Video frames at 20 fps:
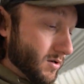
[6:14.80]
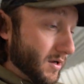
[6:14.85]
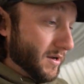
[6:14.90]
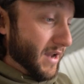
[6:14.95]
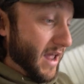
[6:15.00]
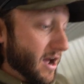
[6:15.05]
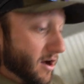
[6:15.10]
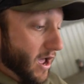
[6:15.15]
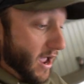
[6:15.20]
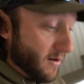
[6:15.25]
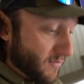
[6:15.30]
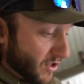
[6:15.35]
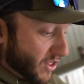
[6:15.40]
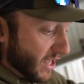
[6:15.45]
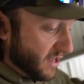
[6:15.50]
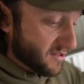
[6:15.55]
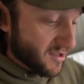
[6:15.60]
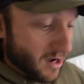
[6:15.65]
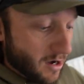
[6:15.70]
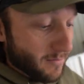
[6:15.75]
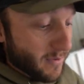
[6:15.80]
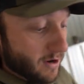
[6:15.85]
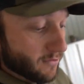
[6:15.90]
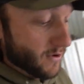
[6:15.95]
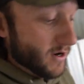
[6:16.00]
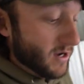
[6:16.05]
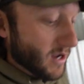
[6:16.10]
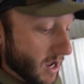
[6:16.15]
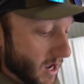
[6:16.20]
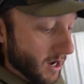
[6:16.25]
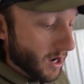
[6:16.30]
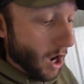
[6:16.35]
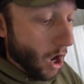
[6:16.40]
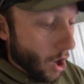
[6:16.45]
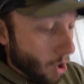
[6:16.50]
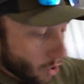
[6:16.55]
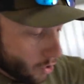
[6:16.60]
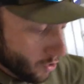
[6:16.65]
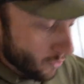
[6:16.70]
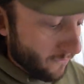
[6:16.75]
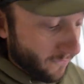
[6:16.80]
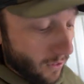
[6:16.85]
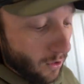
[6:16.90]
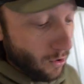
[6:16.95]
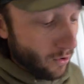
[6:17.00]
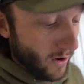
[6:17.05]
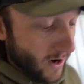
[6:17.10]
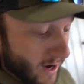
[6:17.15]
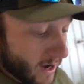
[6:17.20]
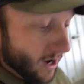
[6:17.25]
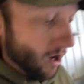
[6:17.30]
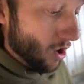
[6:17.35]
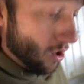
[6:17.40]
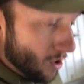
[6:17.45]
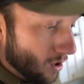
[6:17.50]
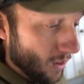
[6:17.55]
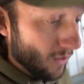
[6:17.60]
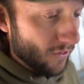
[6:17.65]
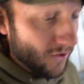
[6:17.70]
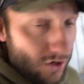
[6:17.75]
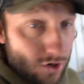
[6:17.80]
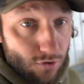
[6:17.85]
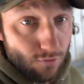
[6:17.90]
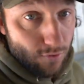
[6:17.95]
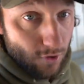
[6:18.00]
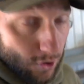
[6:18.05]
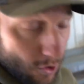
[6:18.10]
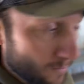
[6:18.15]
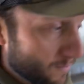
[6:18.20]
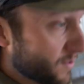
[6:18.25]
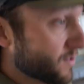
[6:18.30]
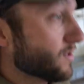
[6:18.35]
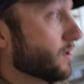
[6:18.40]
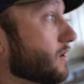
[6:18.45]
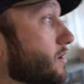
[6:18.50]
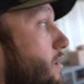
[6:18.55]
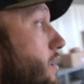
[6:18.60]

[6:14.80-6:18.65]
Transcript: Now everything's going to be redone, all new flooring in all of the new rooms,